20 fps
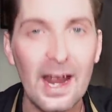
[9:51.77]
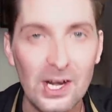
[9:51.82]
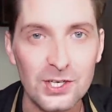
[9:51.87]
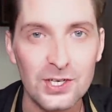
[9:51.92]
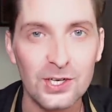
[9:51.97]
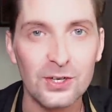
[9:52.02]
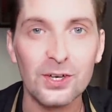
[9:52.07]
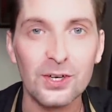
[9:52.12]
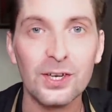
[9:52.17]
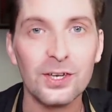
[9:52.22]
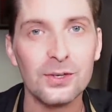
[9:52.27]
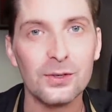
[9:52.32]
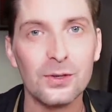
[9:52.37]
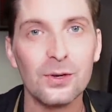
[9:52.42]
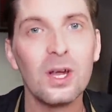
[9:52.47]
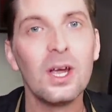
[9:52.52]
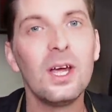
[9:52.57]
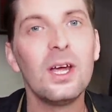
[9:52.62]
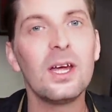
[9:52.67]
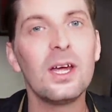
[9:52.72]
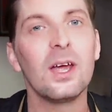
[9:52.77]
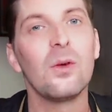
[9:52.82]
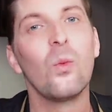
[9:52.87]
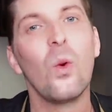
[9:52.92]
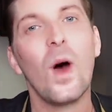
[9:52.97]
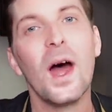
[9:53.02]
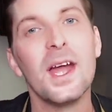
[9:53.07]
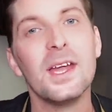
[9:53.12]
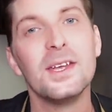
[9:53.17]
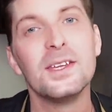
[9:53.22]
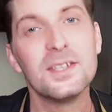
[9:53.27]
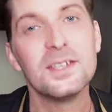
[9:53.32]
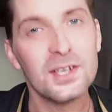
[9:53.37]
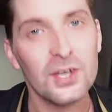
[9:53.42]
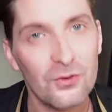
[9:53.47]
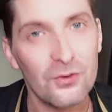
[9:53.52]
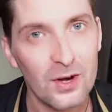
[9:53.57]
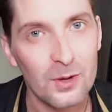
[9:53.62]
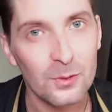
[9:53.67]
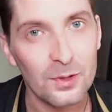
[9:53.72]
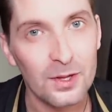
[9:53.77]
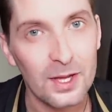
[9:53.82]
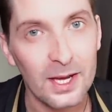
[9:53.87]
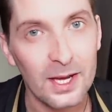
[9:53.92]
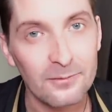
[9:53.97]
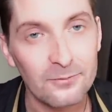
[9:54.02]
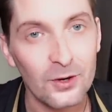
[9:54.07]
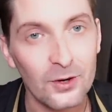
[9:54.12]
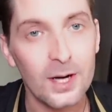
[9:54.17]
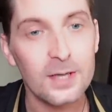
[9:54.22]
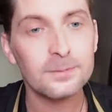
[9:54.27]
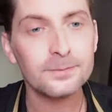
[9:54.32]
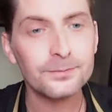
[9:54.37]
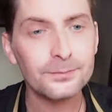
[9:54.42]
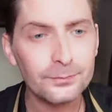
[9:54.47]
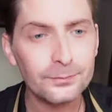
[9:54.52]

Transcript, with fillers: actually going to do and why I disagree with that, right?